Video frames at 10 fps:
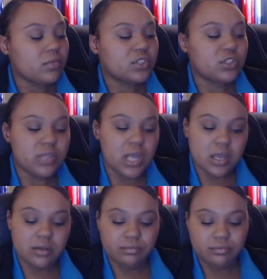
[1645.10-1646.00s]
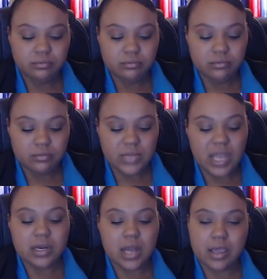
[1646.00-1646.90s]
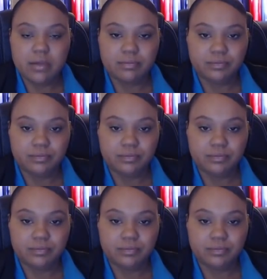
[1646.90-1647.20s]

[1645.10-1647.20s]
So then, that night,